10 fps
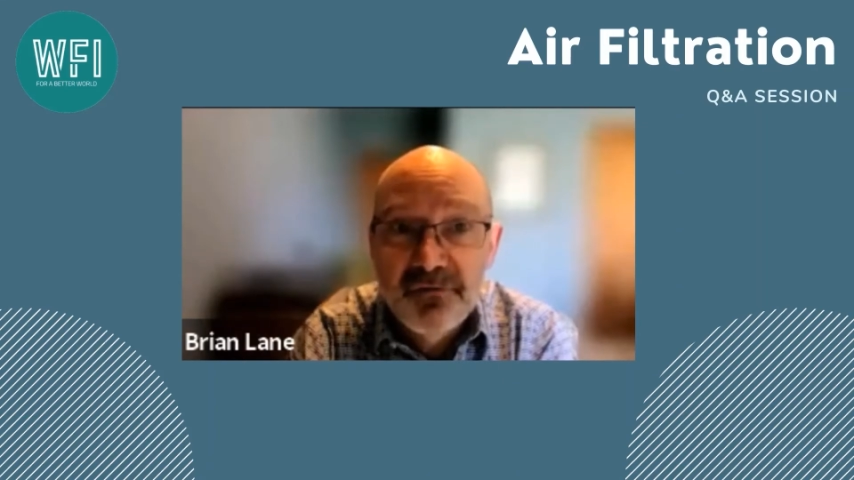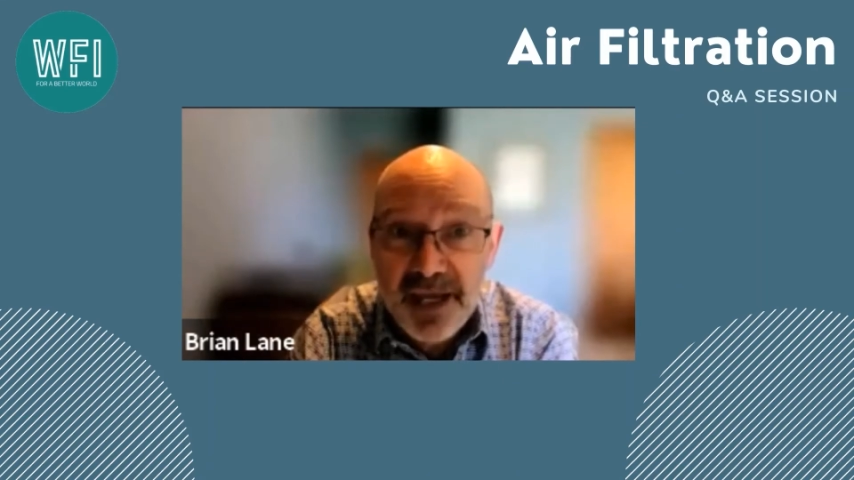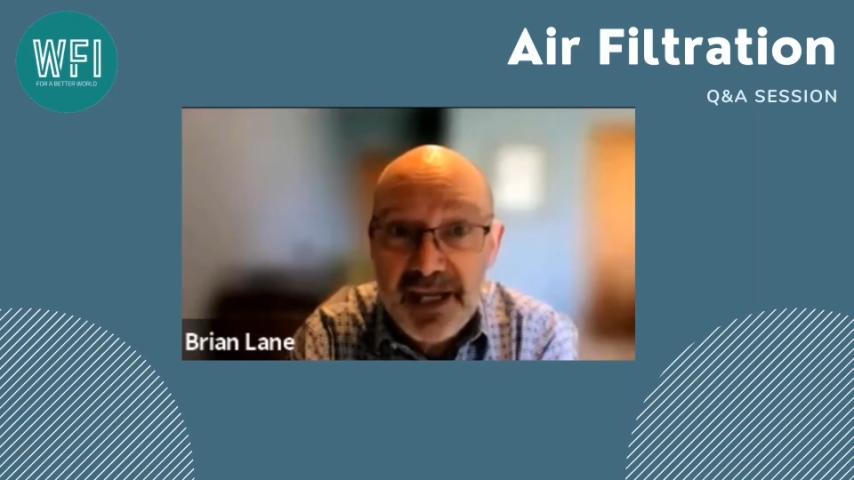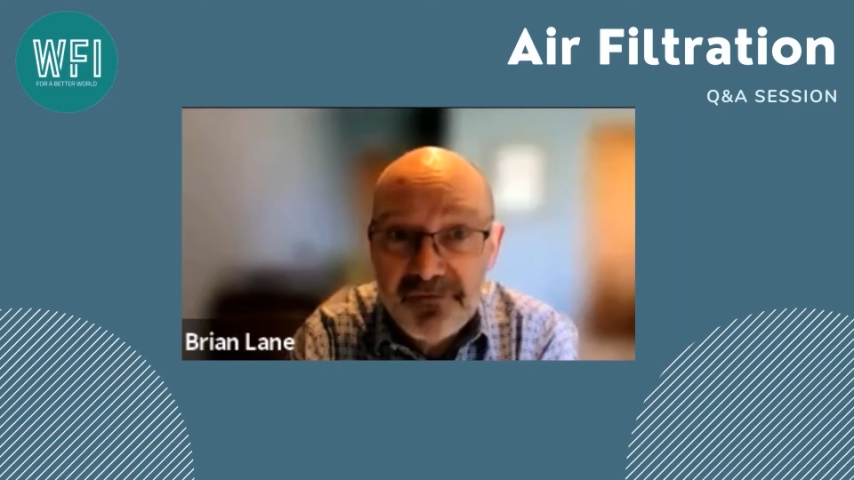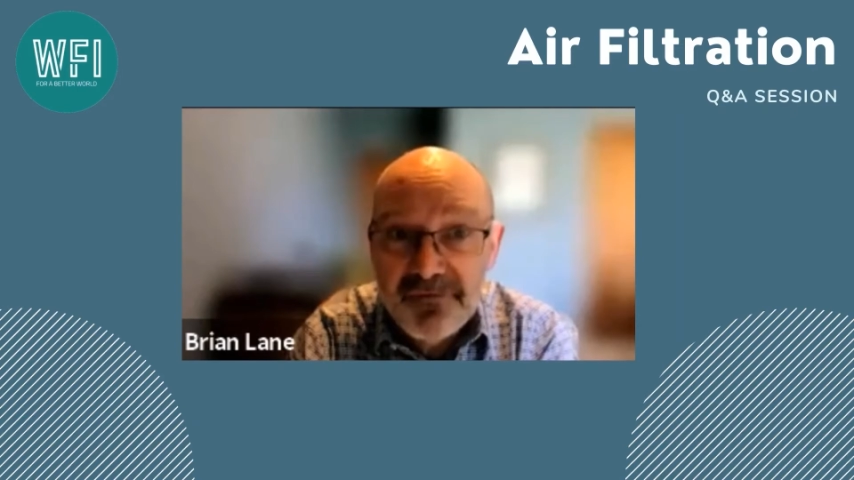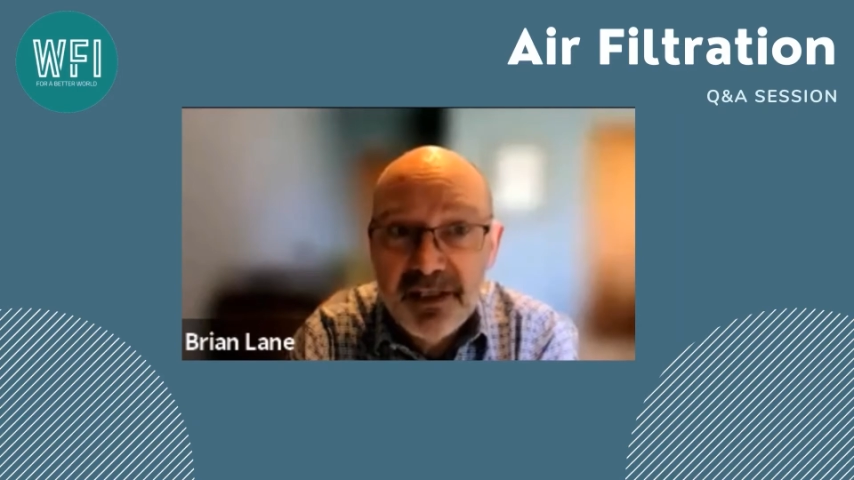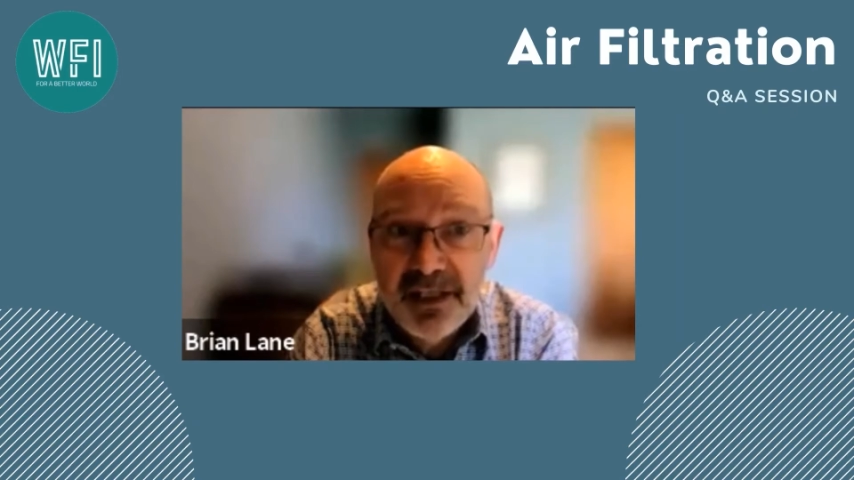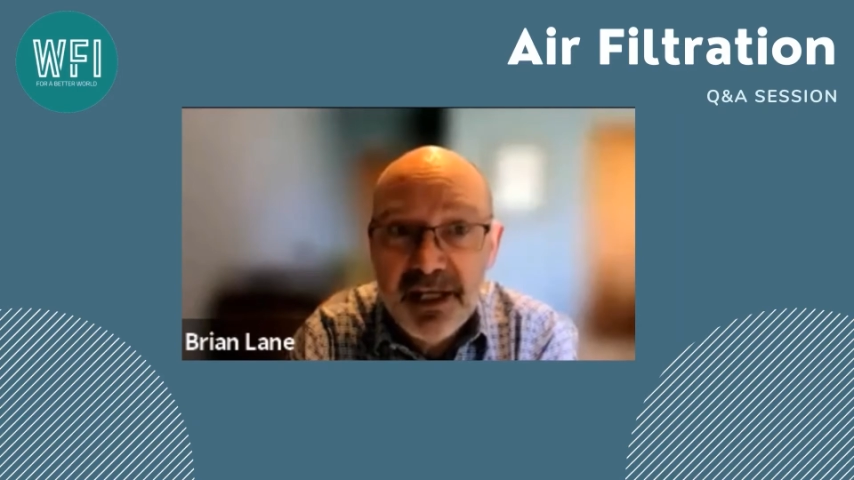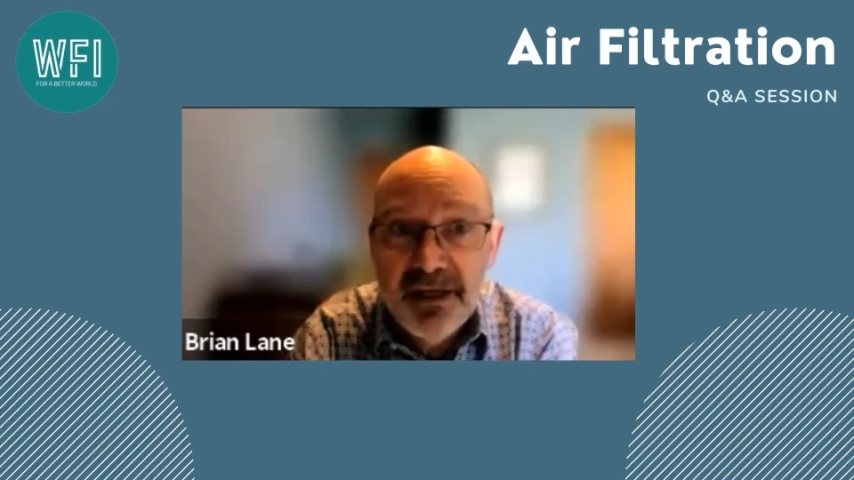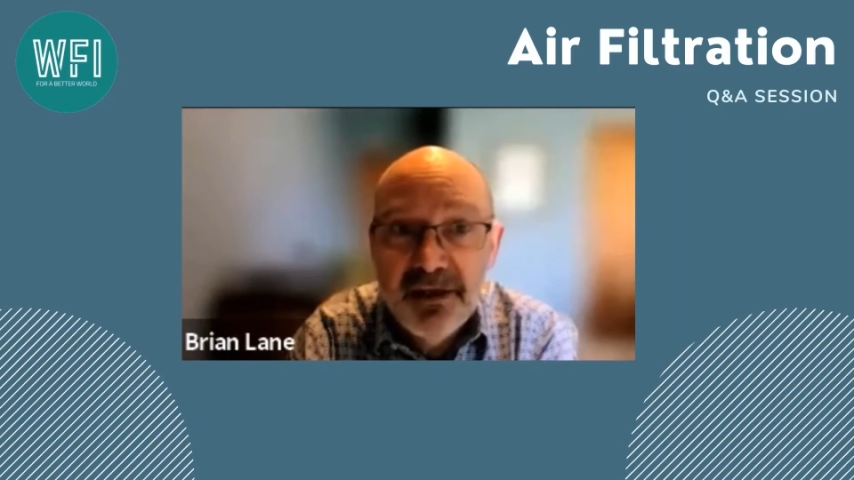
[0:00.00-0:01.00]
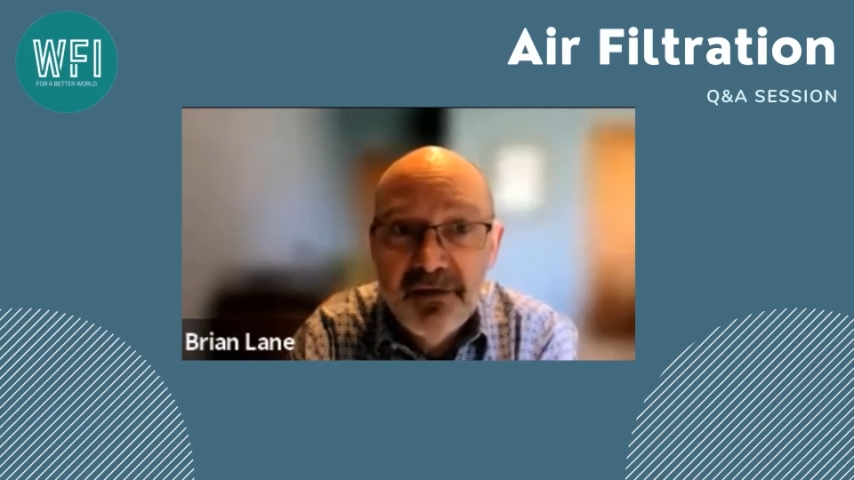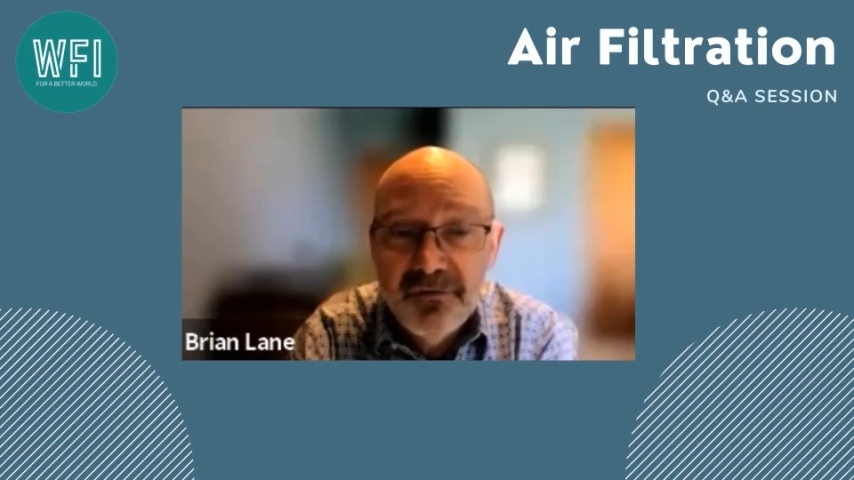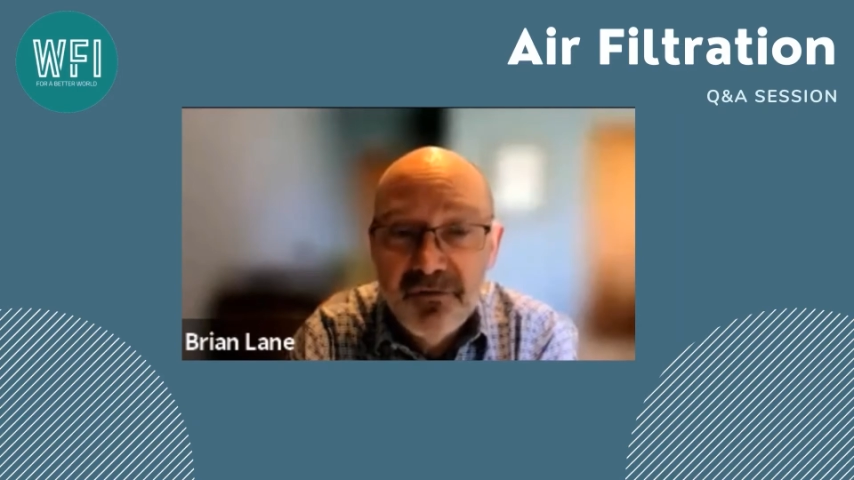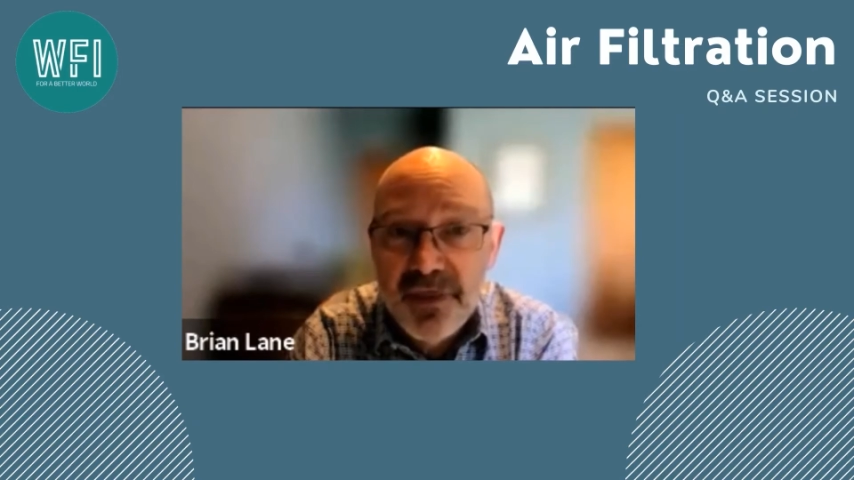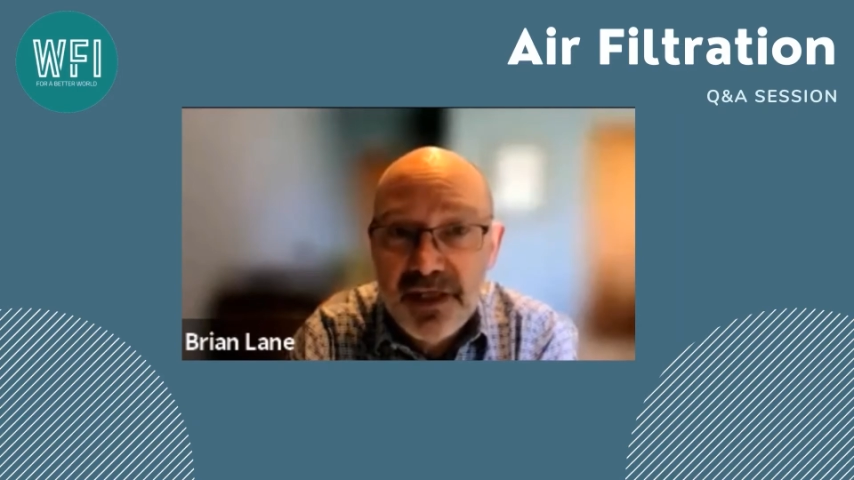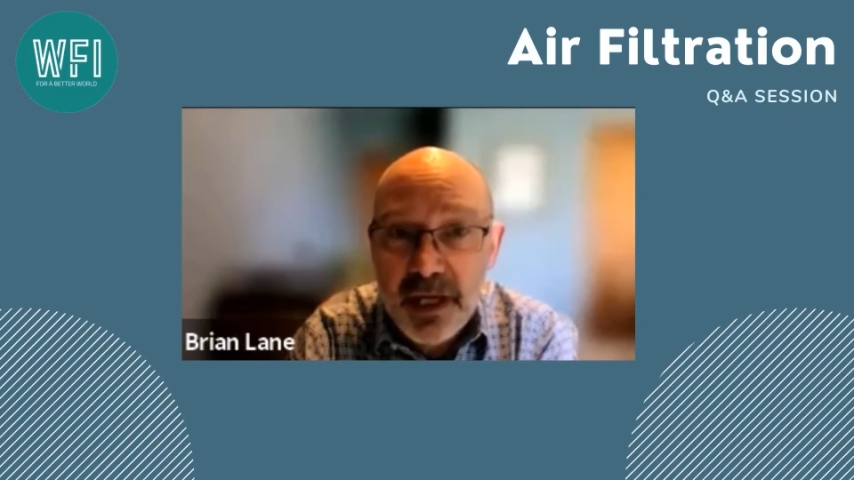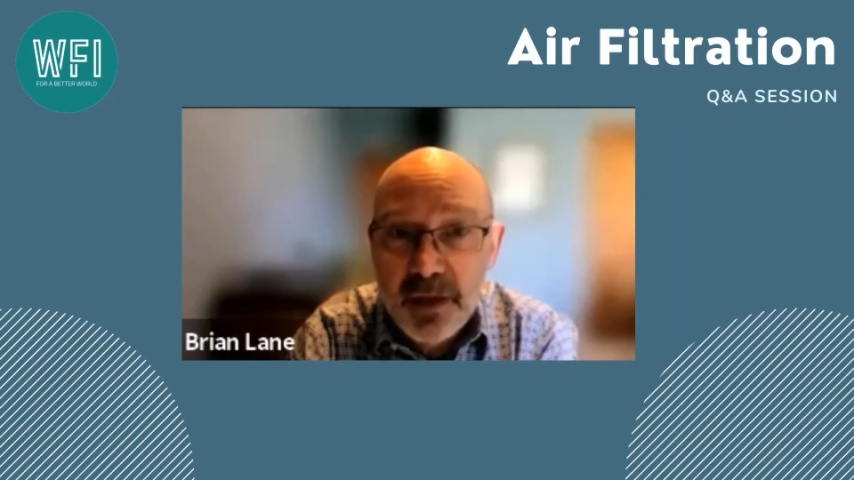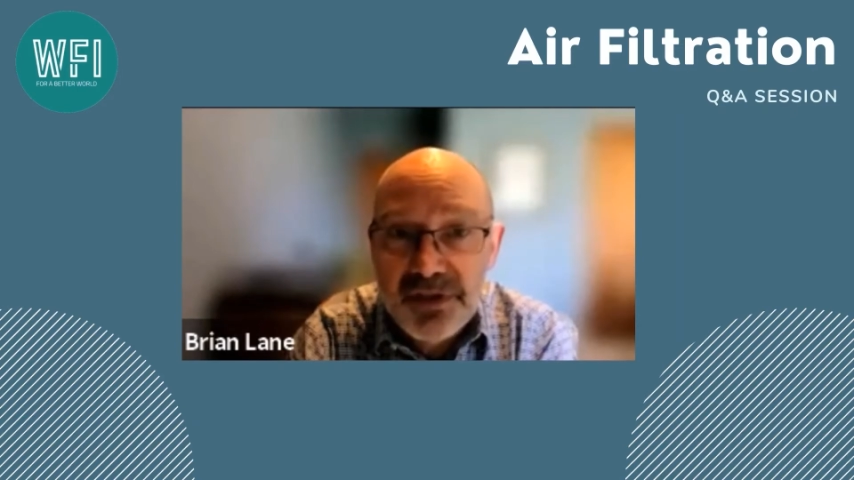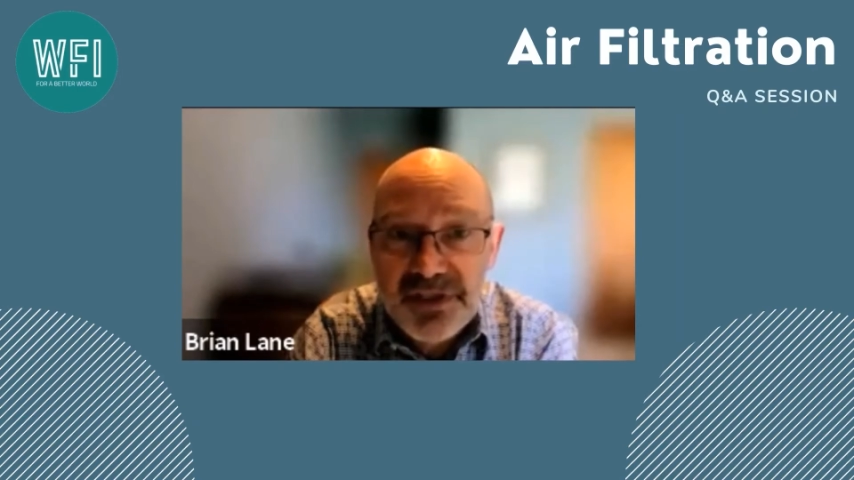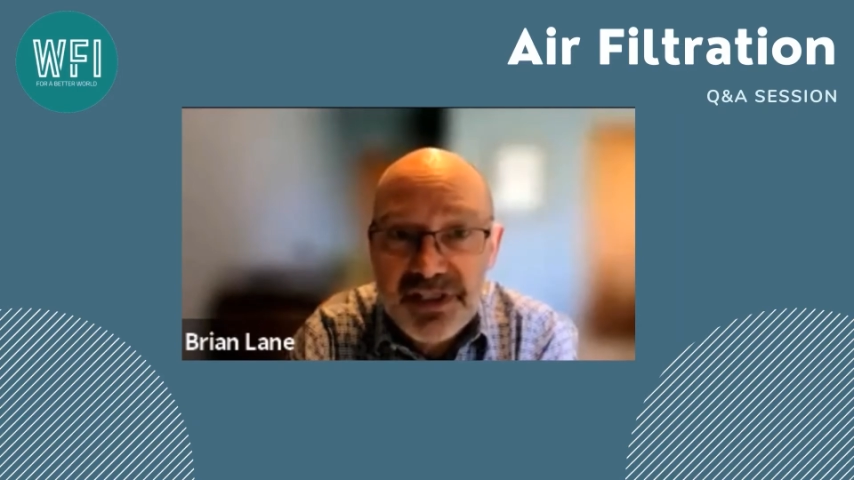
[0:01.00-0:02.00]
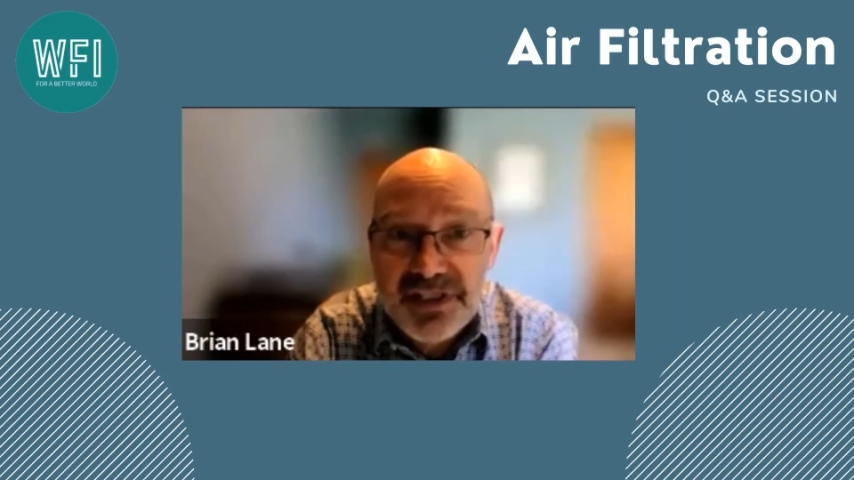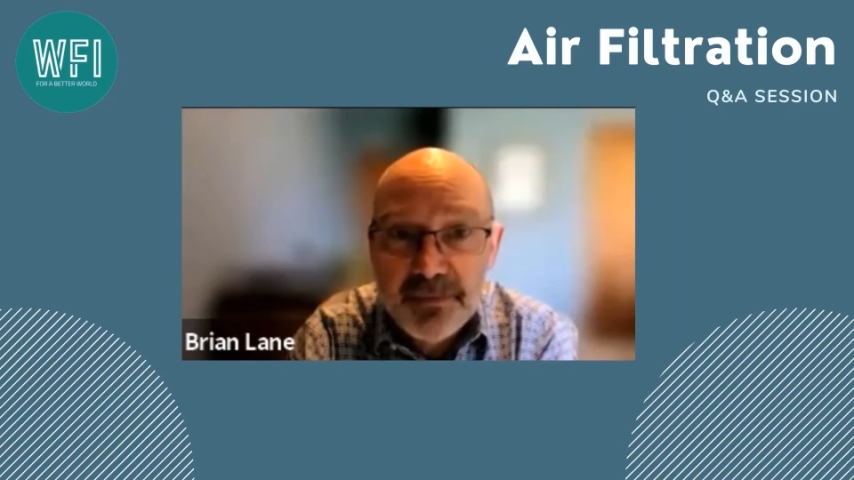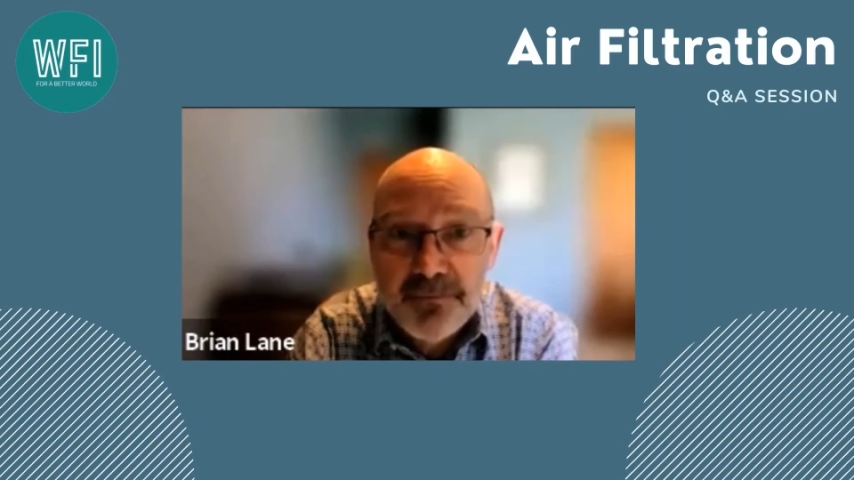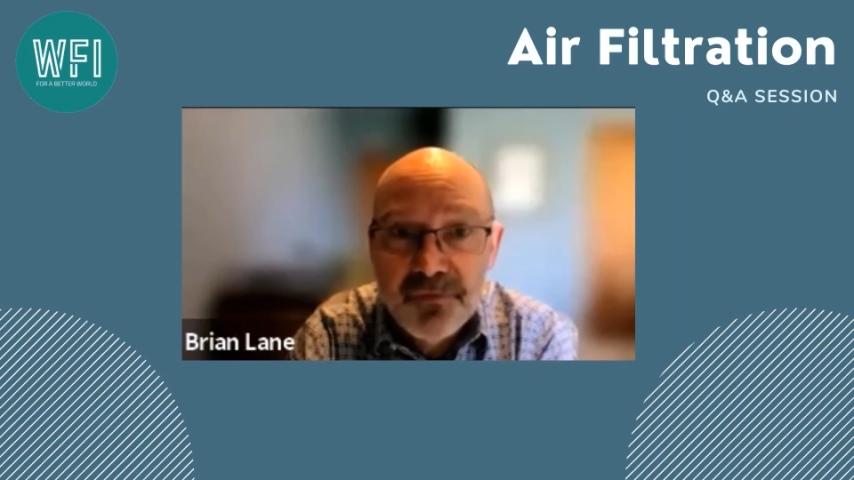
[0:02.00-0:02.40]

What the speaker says: finer filter further down the system.